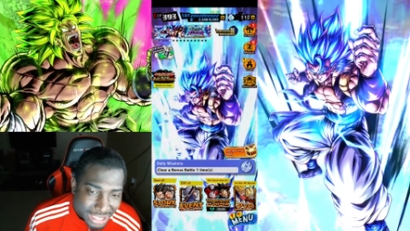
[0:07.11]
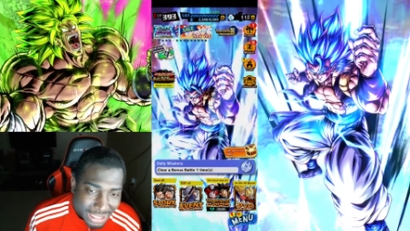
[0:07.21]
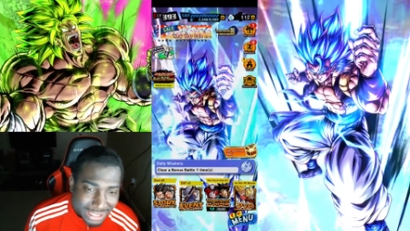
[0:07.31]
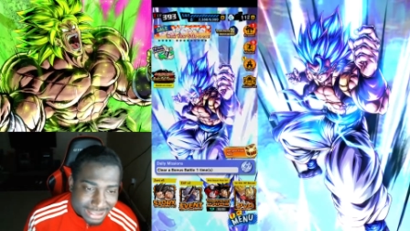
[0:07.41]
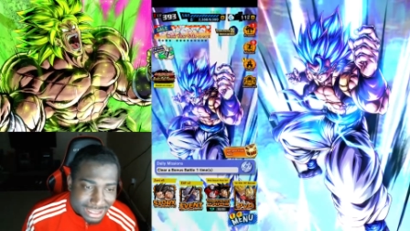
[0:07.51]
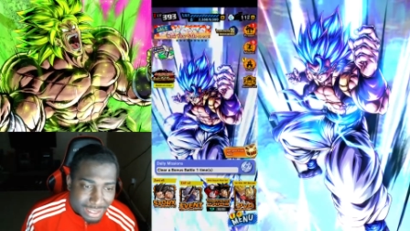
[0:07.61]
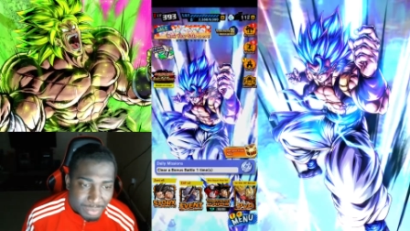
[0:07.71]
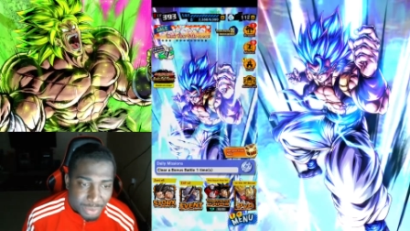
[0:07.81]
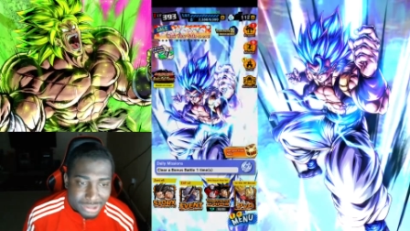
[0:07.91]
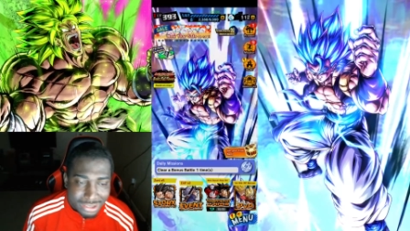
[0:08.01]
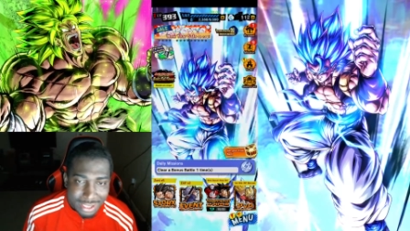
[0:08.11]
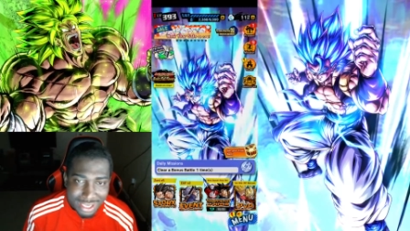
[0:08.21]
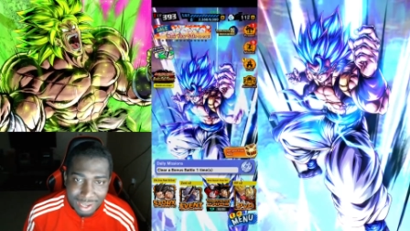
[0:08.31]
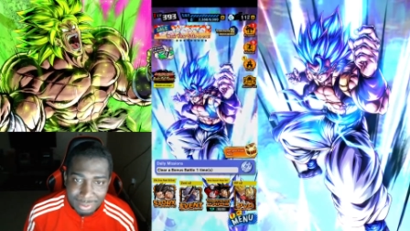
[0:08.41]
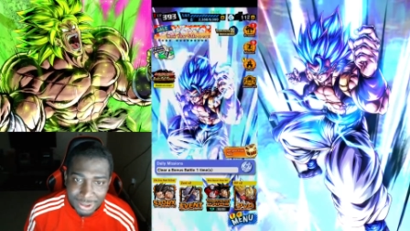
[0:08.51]
Like I said, more team
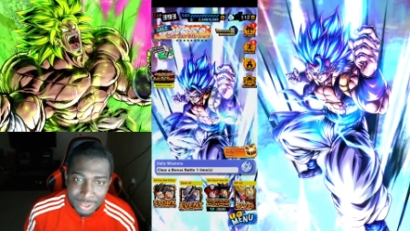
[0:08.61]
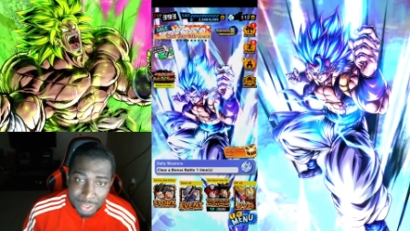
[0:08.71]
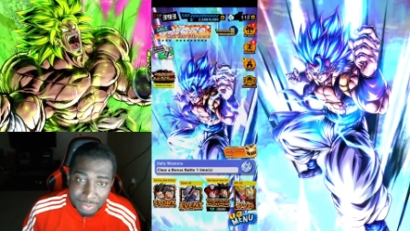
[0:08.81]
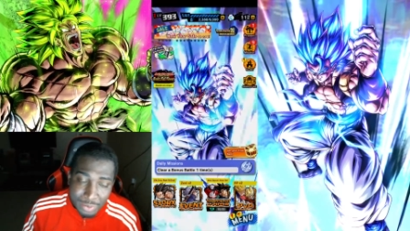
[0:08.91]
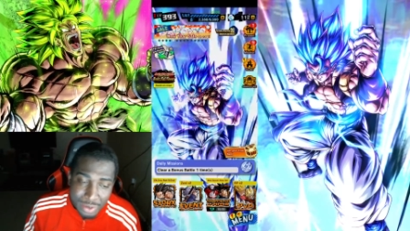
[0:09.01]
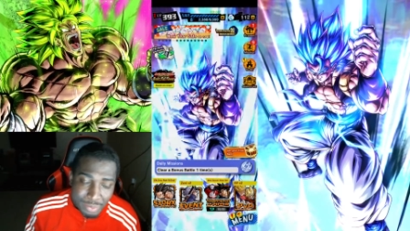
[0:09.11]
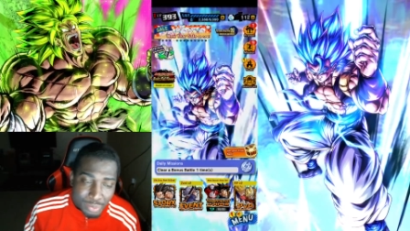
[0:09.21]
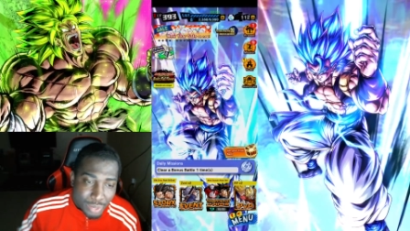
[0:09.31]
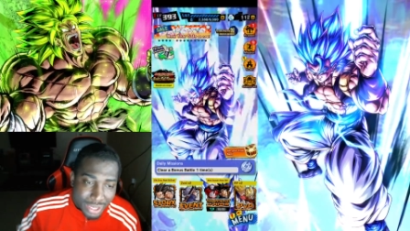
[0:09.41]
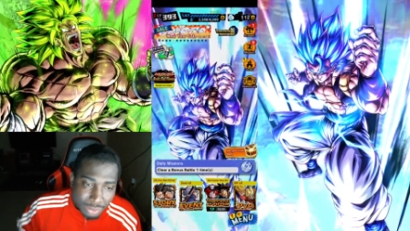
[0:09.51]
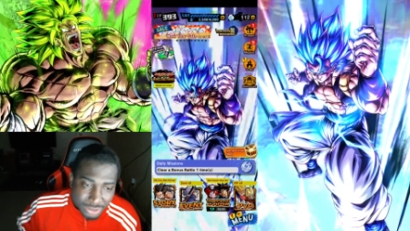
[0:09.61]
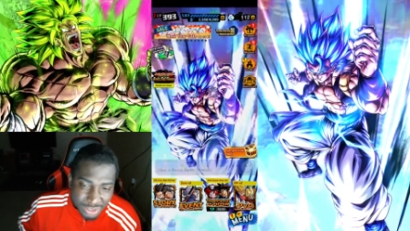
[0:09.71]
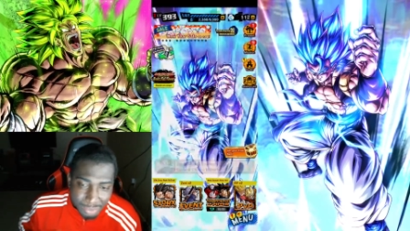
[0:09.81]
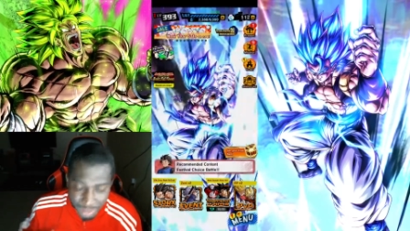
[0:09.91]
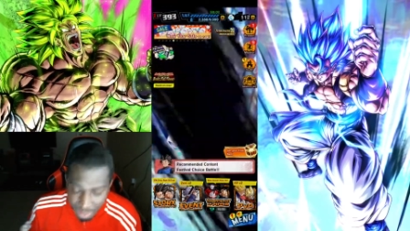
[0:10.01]
counts for your boy
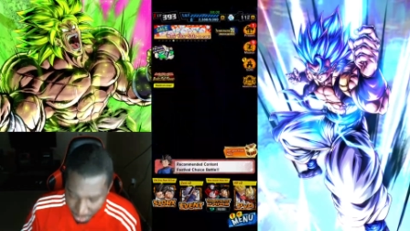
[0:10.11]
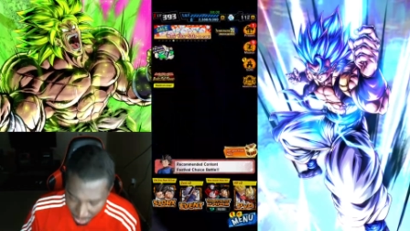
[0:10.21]
Gogeta Blue.